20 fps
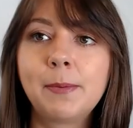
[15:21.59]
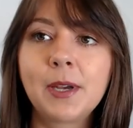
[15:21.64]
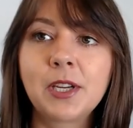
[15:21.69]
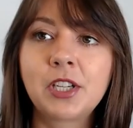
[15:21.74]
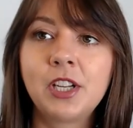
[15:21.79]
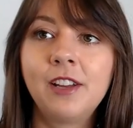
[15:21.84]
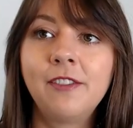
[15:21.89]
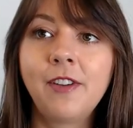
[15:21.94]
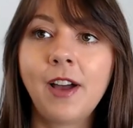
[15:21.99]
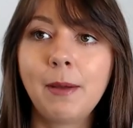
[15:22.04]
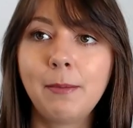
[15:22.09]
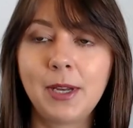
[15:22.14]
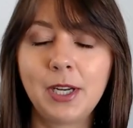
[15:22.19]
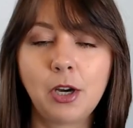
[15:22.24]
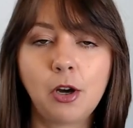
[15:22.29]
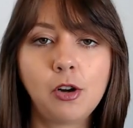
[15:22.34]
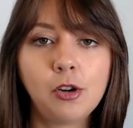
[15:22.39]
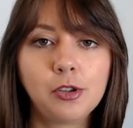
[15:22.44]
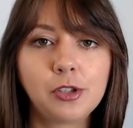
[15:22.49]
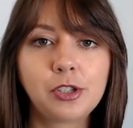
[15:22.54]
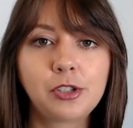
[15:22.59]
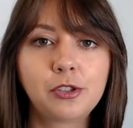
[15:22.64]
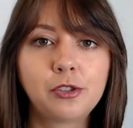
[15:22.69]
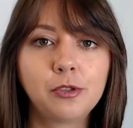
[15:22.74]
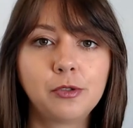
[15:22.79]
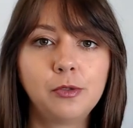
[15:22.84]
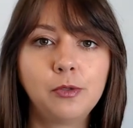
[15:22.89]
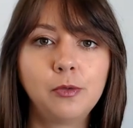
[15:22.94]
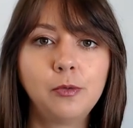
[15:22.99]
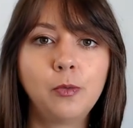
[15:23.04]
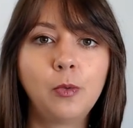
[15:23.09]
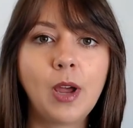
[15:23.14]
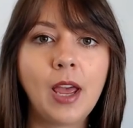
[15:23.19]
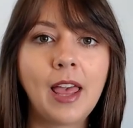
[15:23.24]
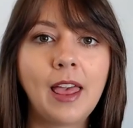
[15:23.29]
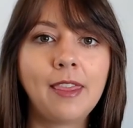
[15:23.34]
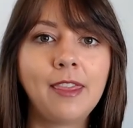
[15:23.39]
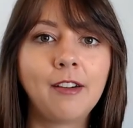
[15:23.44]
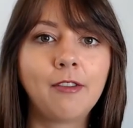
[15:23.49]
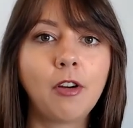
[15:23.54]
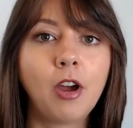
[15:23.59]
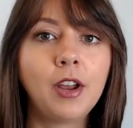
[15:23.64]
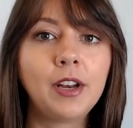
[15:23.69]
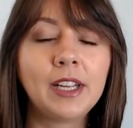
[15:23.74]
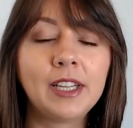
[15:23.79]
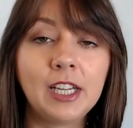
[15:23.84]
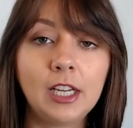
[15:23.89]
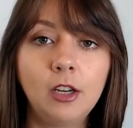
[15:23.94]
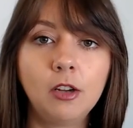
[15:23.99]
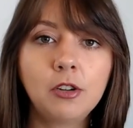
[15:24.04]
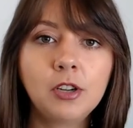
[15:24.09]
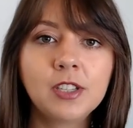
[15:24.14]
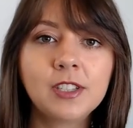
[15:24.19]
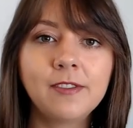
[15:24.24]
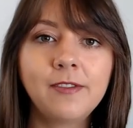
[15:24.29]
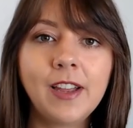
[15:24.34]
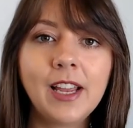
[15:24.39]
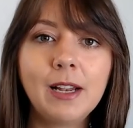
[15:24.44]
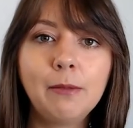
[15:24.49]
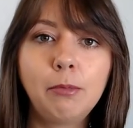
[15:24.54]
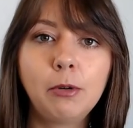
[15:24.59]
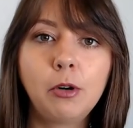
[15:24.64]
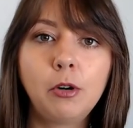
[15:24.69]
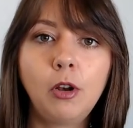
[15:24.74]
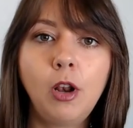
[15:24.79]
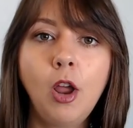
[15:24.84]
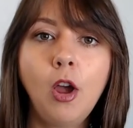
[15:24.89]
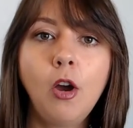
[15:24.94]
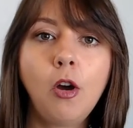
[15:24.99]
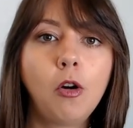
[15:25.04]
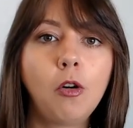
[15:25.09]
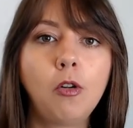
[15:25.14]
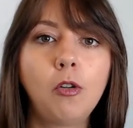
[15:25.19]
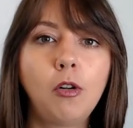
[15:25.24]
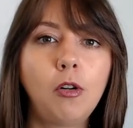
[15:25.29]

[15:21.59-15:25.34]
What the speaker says: especially if I'm in a hostel where there aren't any lockers available